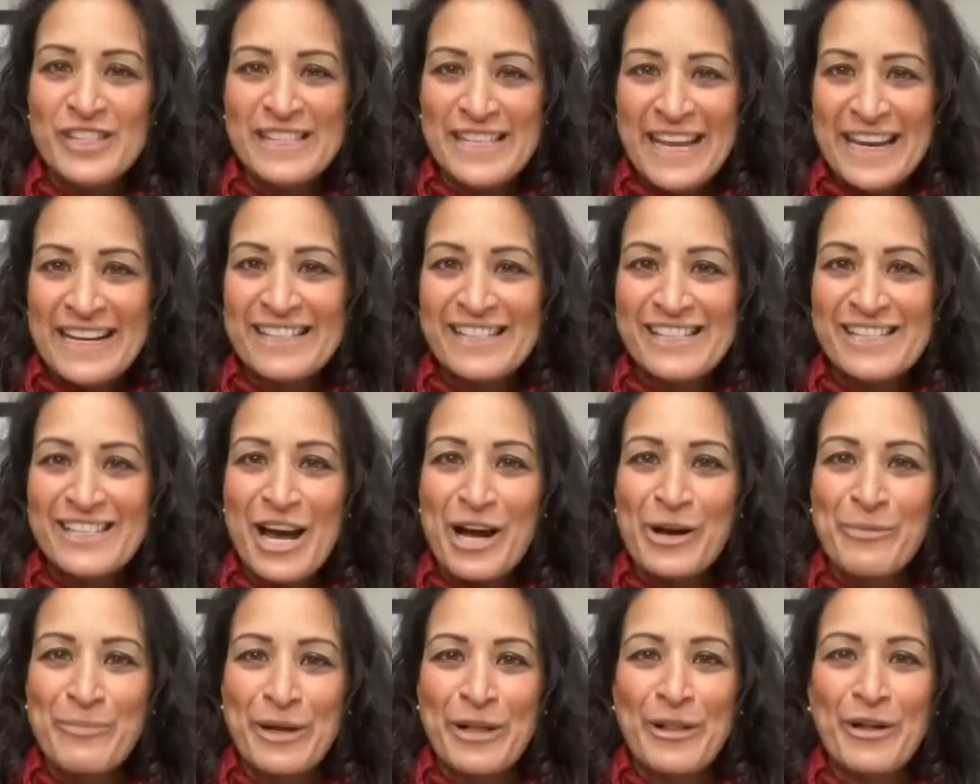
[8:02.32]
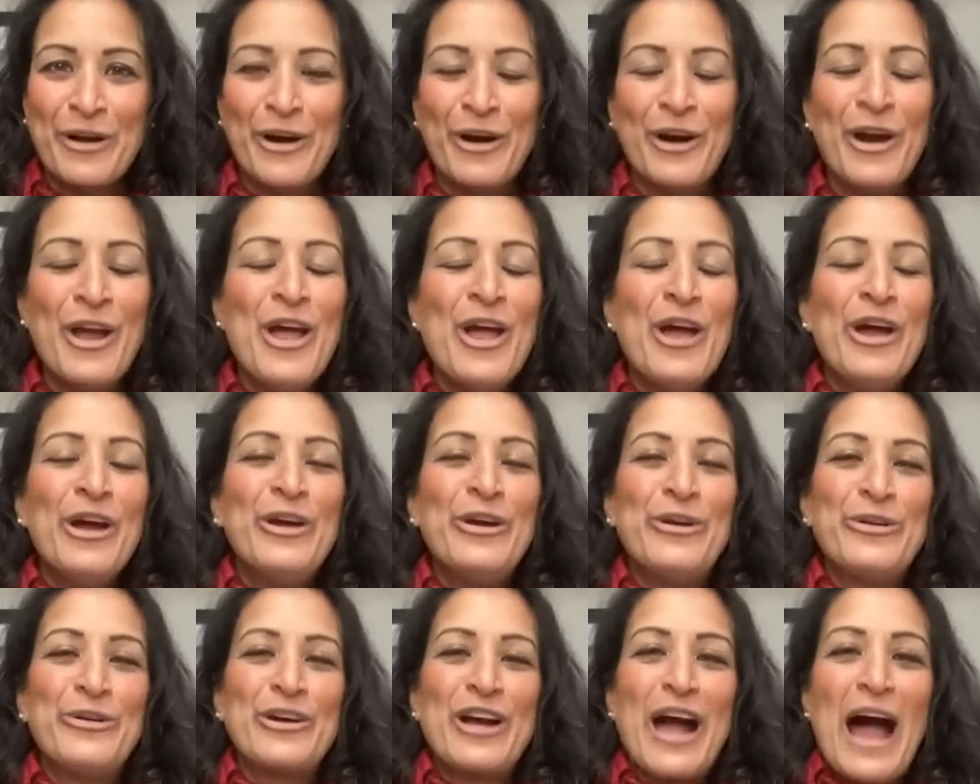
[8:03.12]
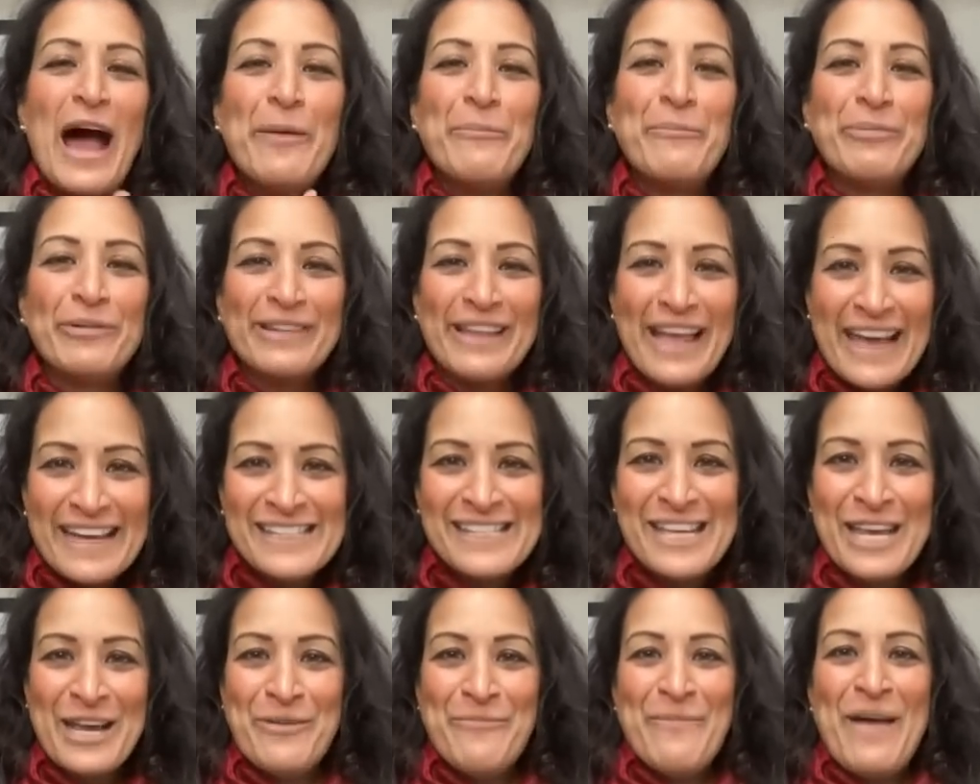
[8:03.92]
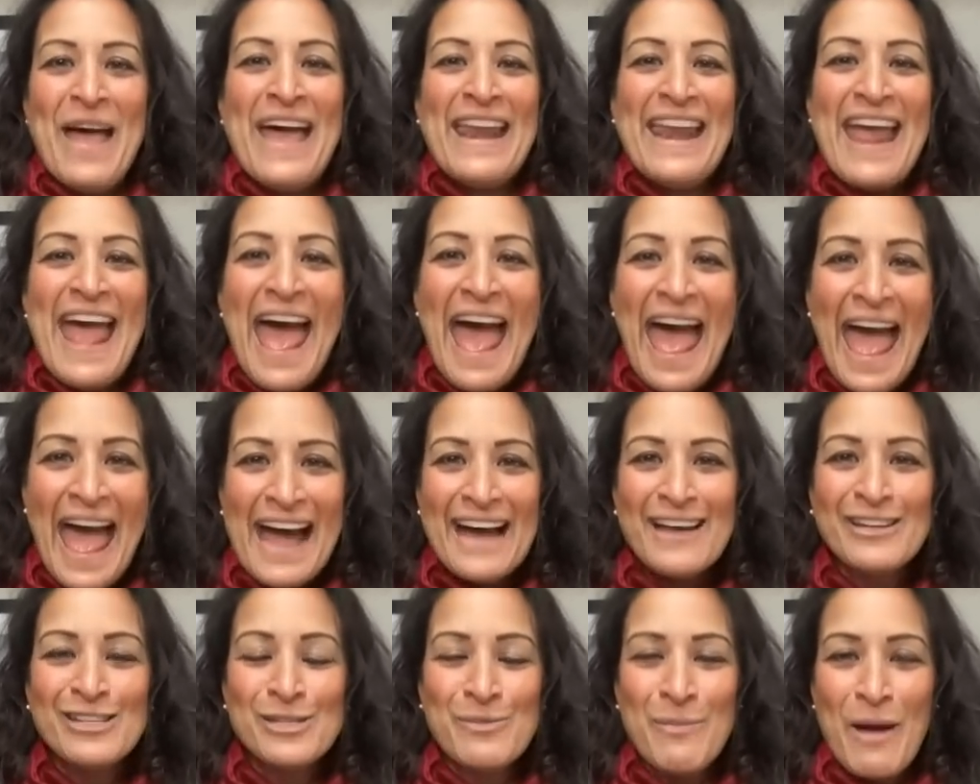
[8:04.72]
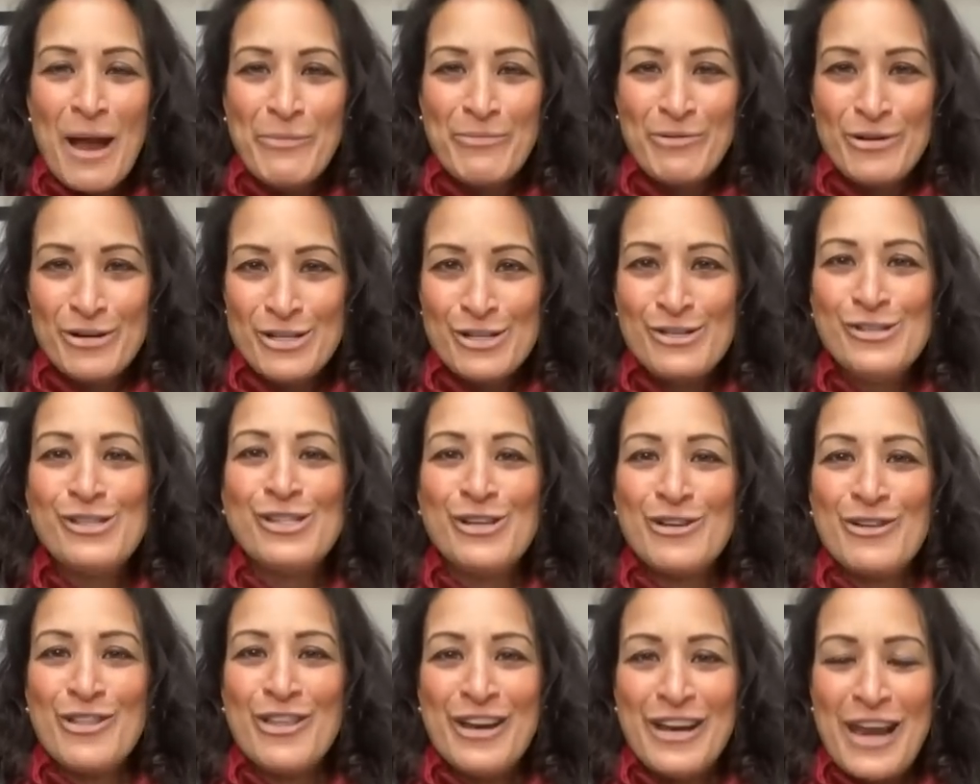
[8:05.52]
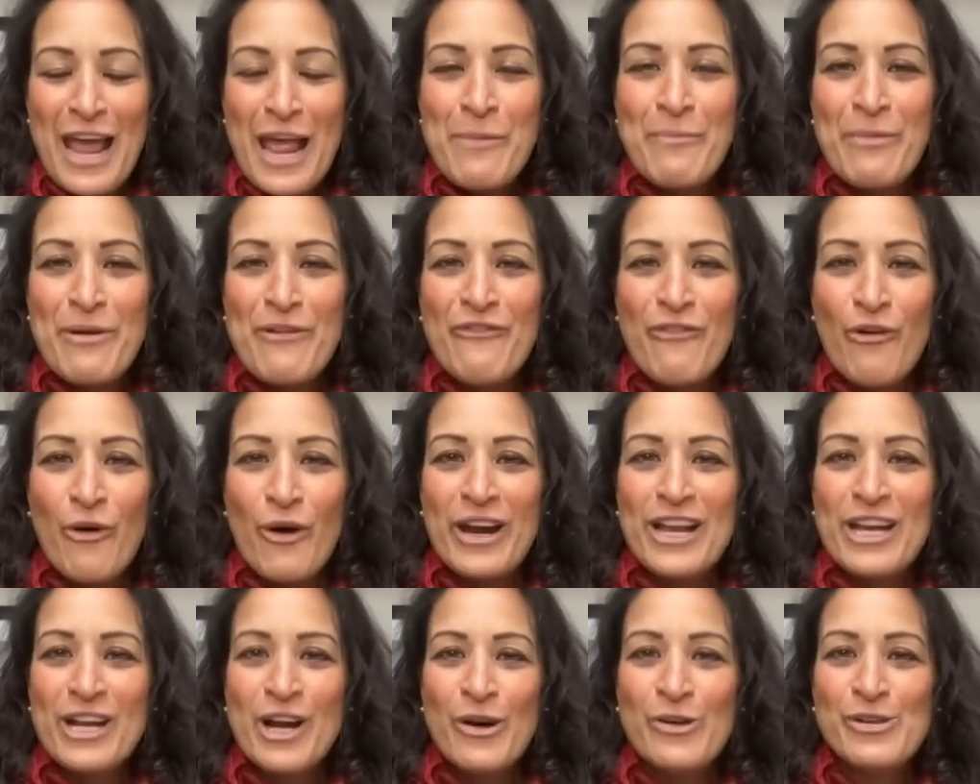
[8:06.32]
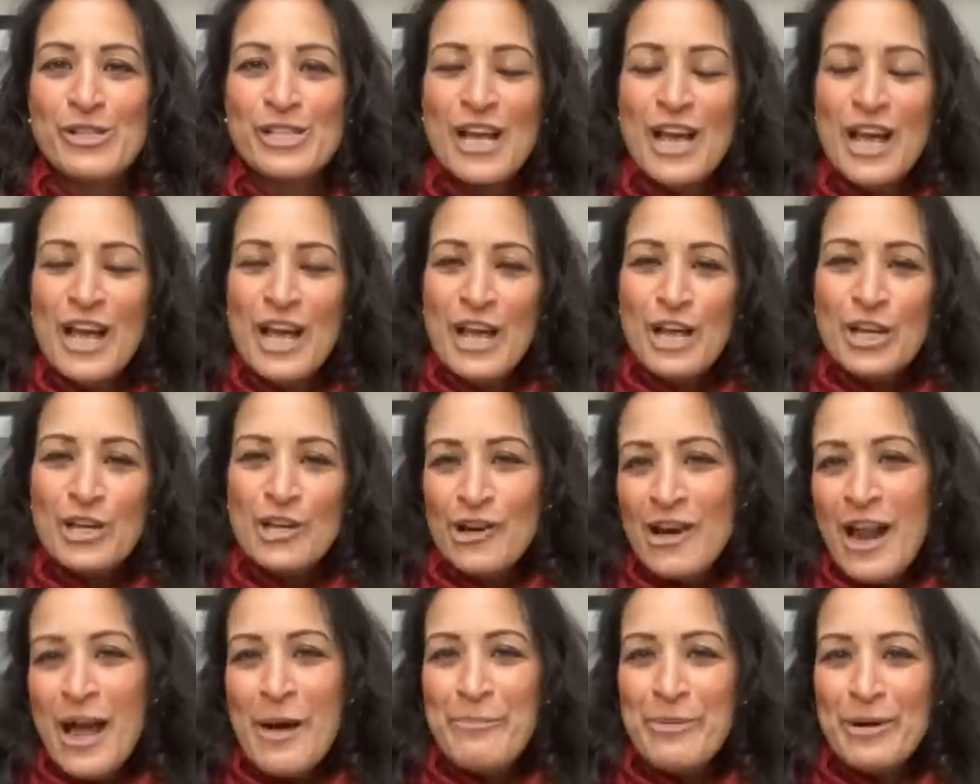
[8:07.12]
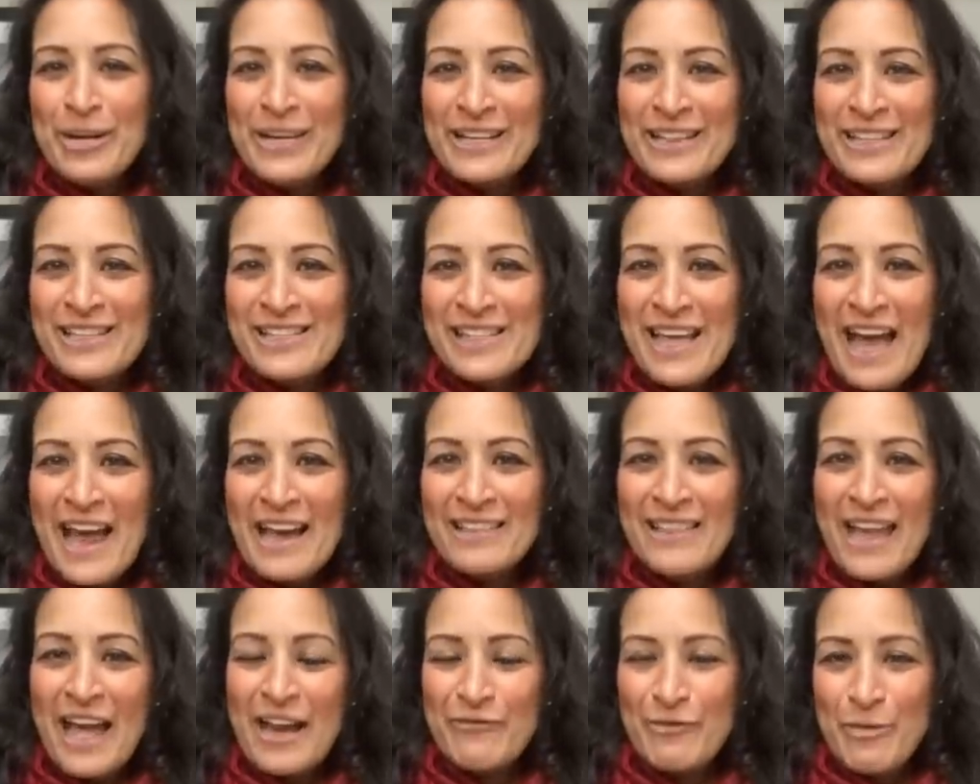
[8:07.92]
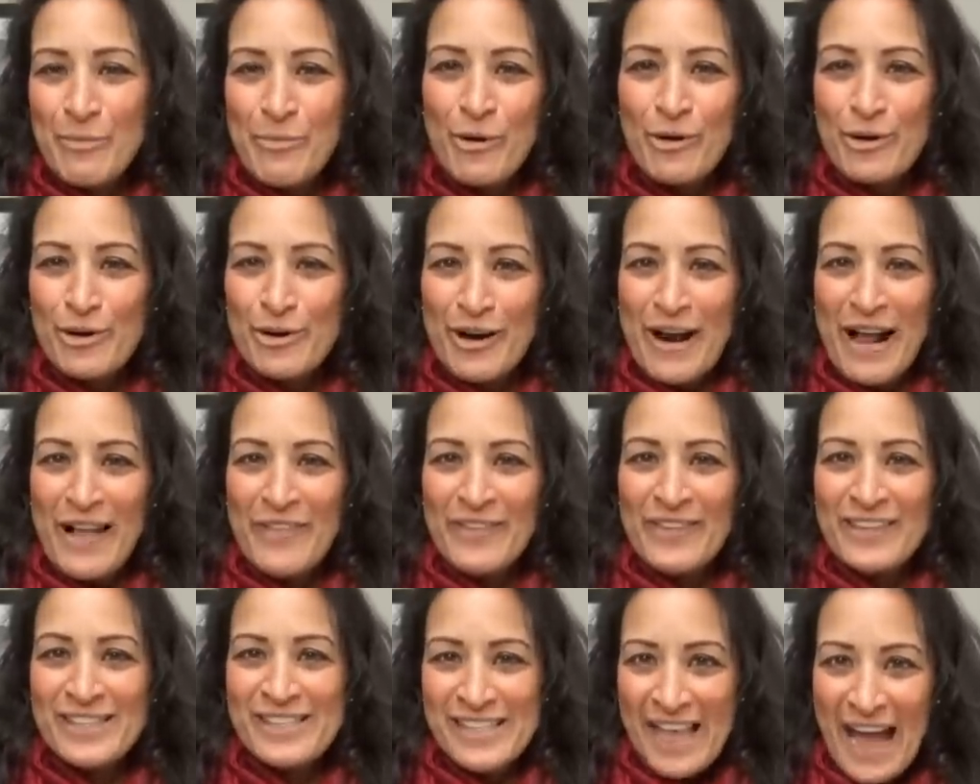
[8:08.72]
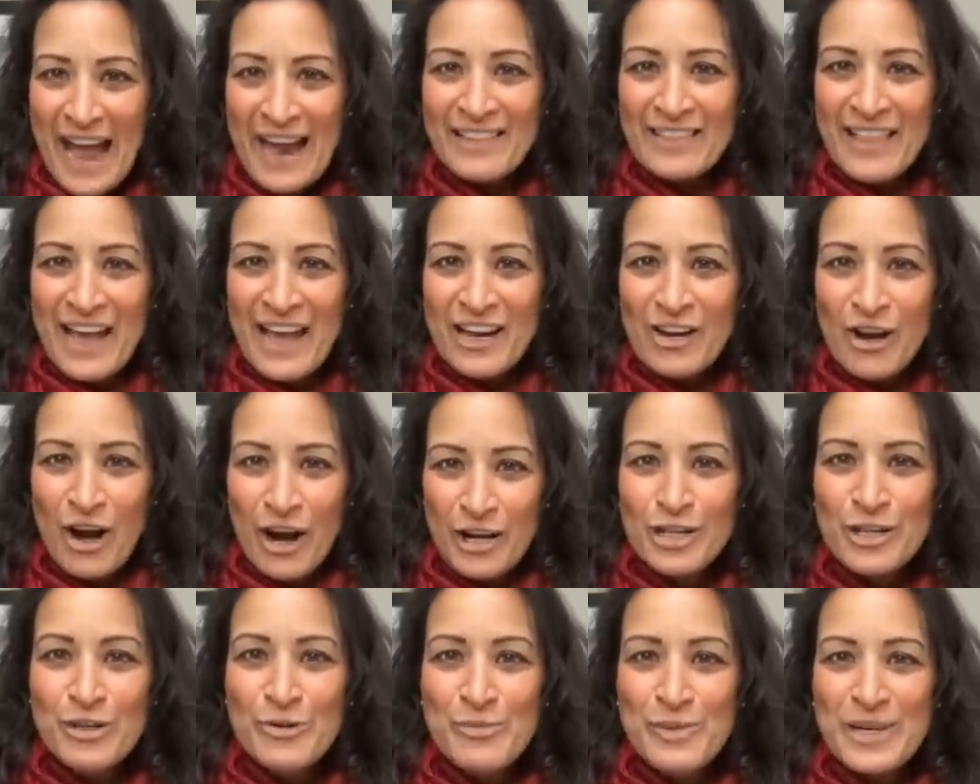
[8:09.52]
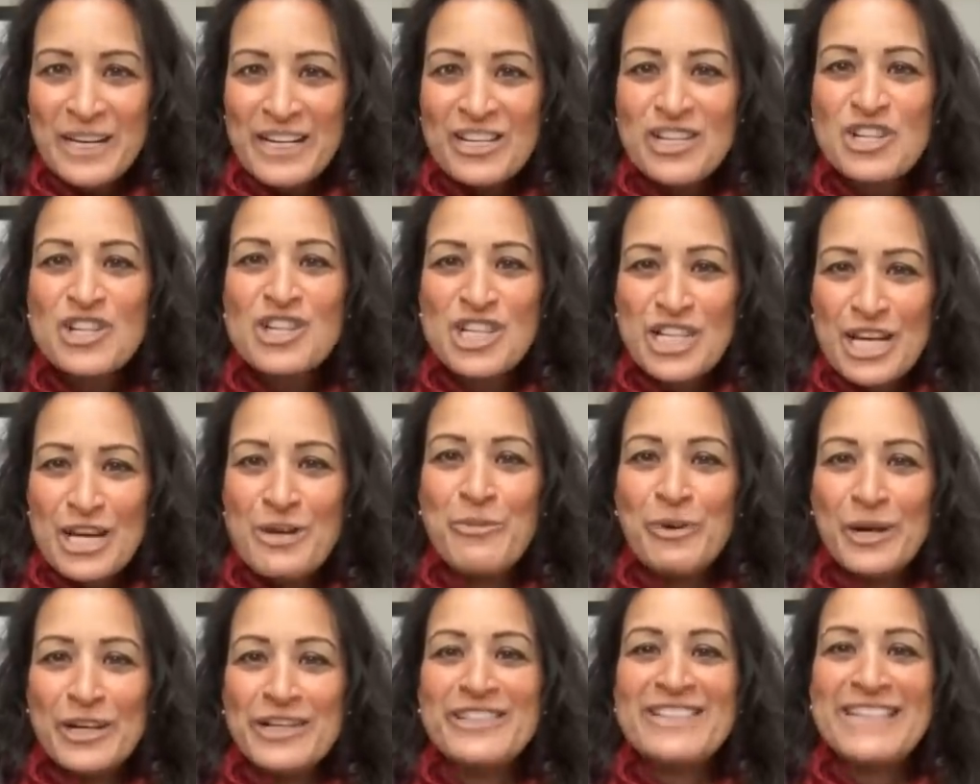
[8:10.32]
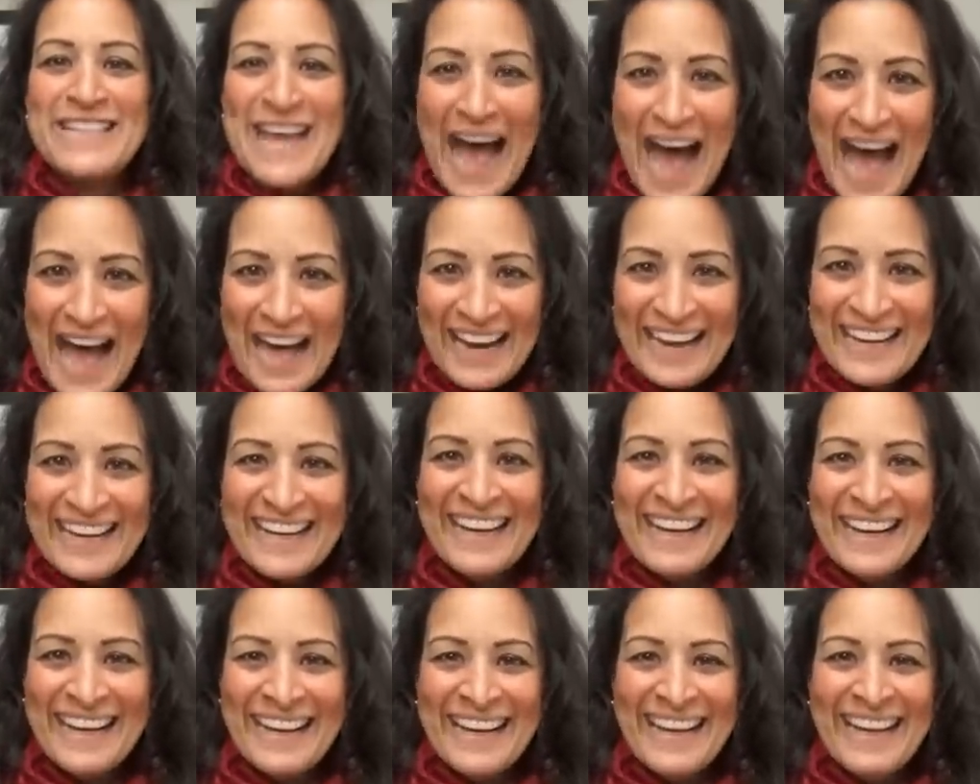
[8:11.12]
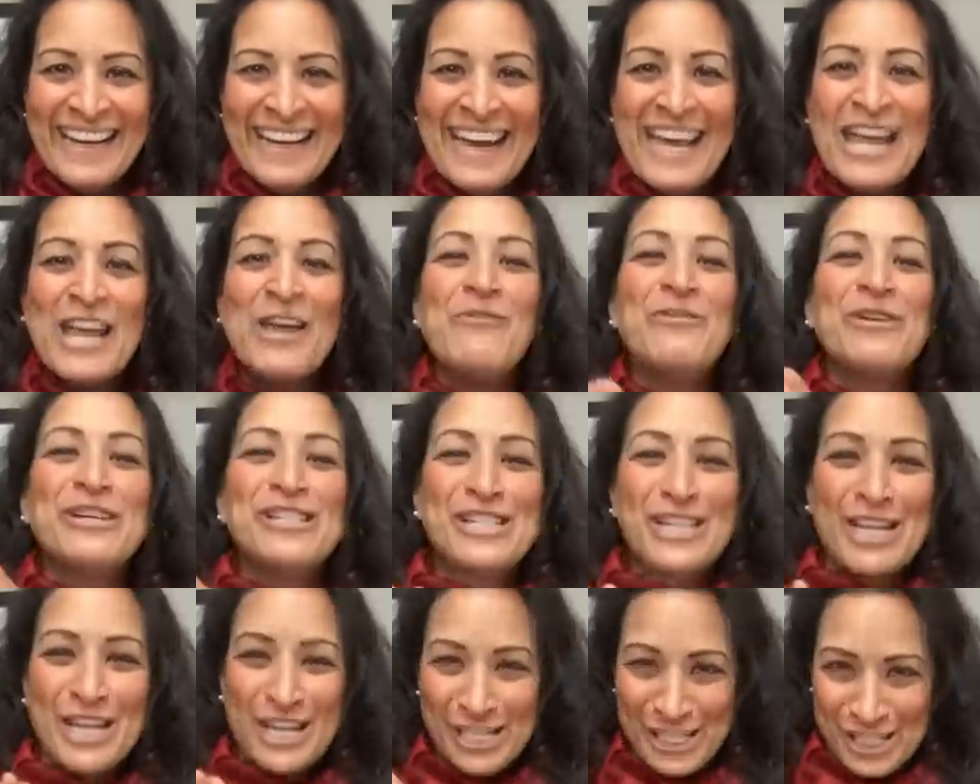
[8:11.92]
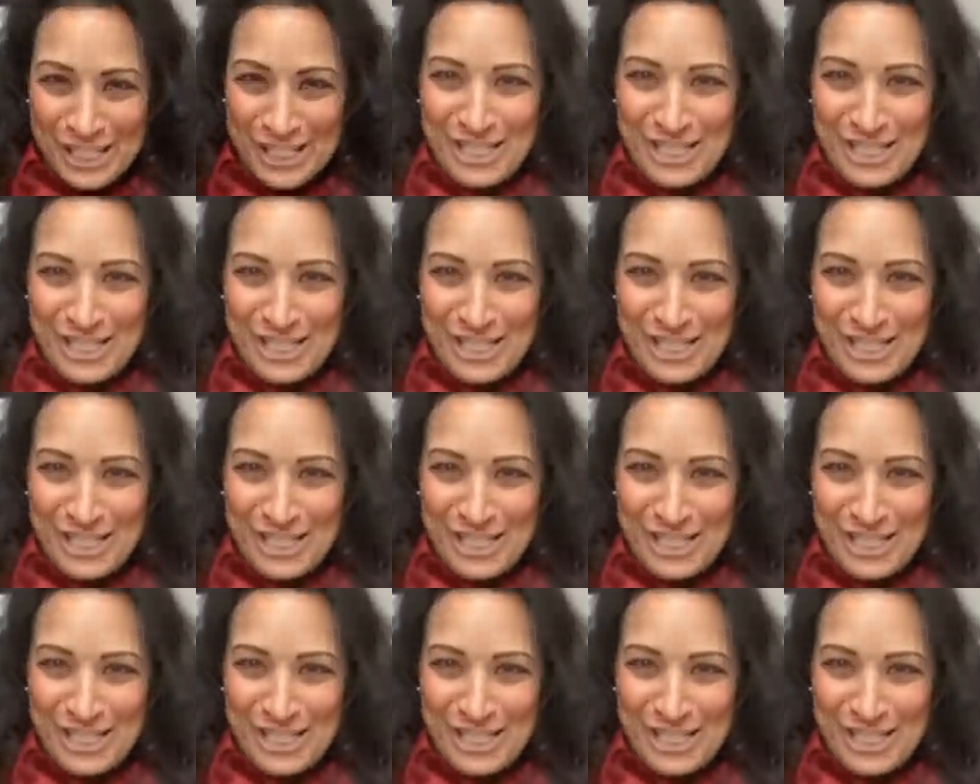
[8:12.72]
the Saints, Doug Miller, who, God bless him, had asked my producer the night before. He goes, you're not putting the sideline reporter on the sideline, are you? Because she will die. He was